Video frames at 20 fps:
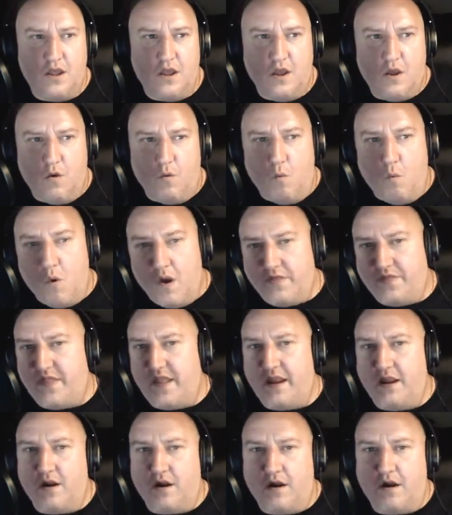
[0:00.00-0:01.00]
what
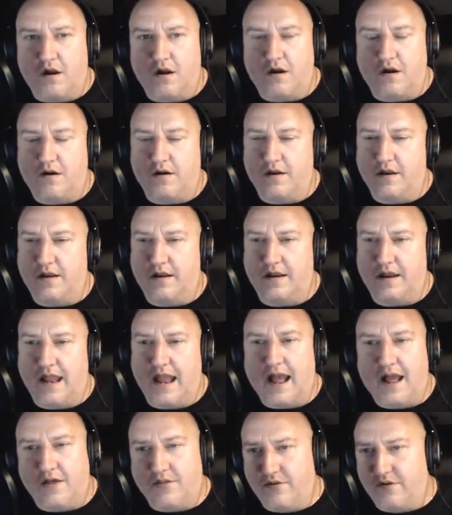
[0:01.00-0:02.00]
they are and
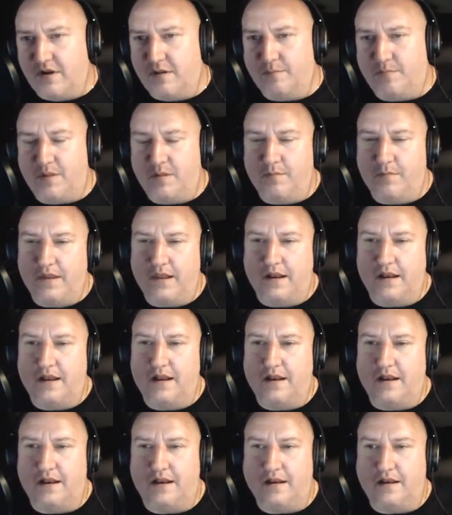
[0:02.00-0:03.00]
how they're
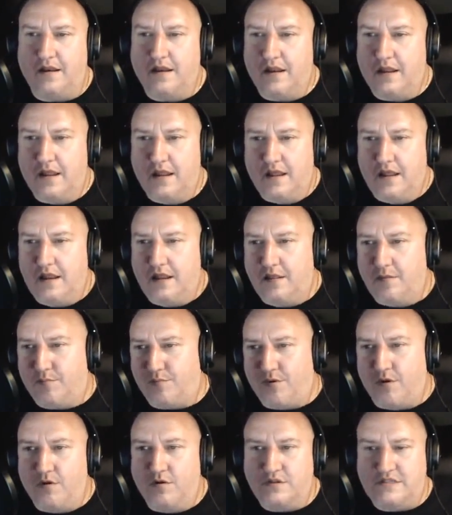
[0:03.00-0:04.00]
implemented and the
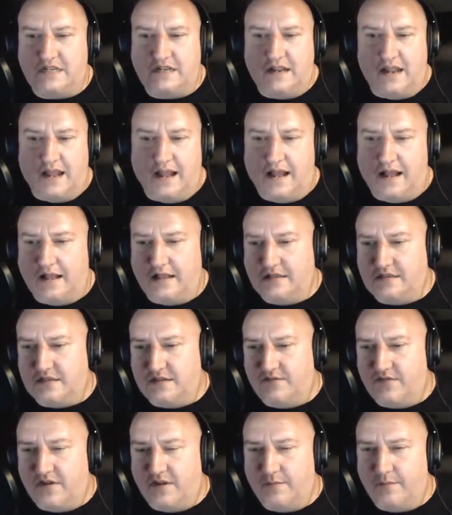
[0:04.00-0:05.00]
pros and cons
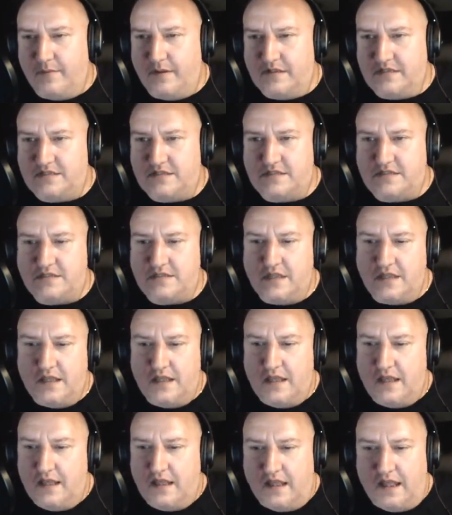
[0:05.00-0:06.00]
of them.
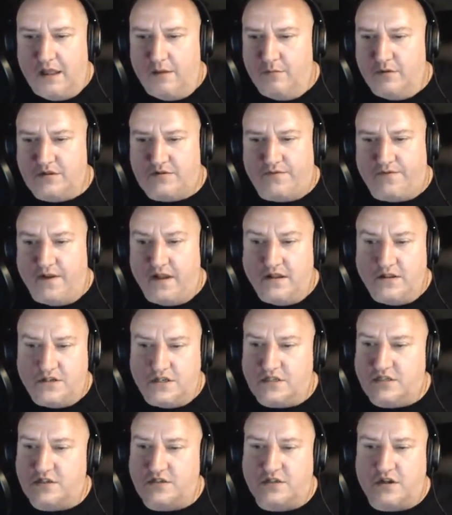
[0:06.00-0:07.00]
It was fun
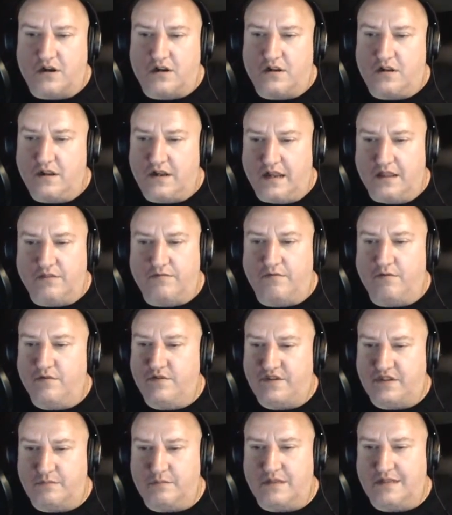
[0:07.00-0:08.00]
just to start clicking through
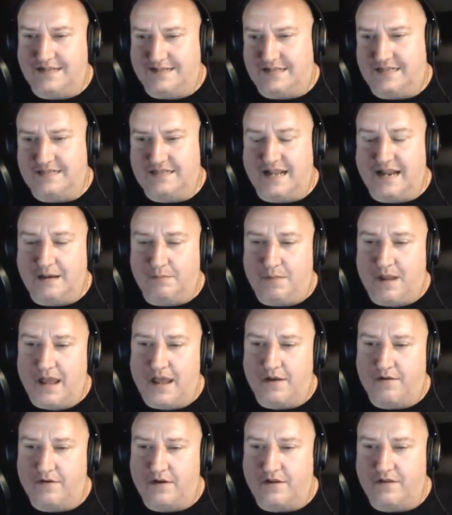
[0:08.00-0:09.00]
some of these design
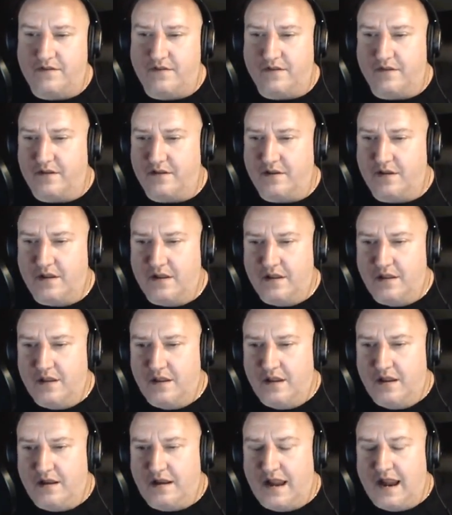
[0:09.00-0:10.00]
patterns and
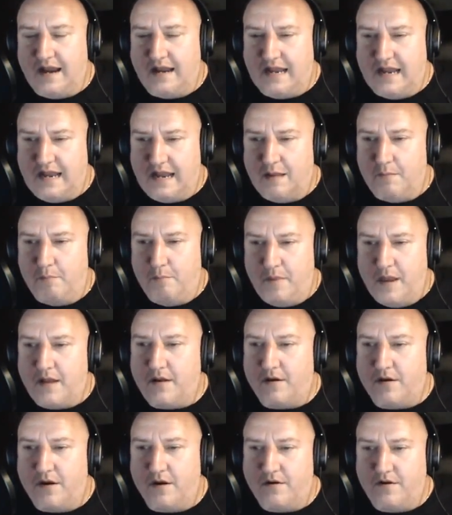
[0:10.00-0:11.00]
kind of getting a
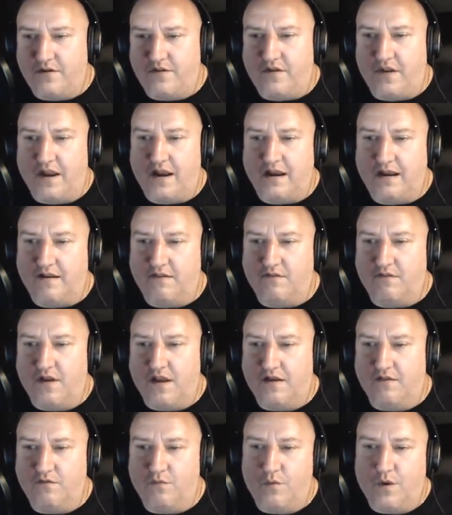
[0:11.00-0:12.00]
better understanding
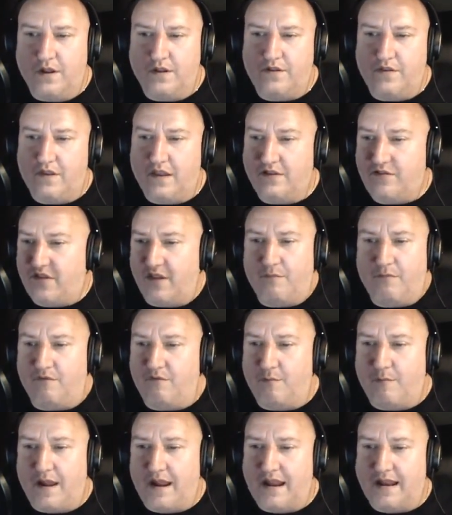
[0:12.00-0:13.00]
of what some of
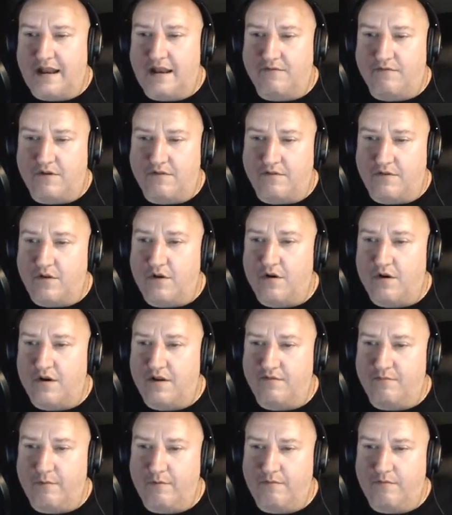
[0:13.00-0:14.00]
them I had never even heard
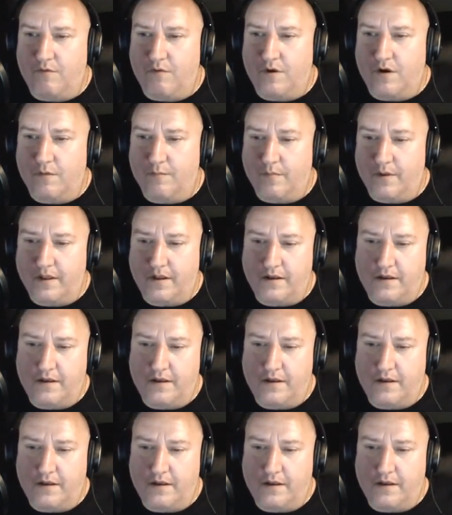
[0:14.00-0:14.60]
of before. But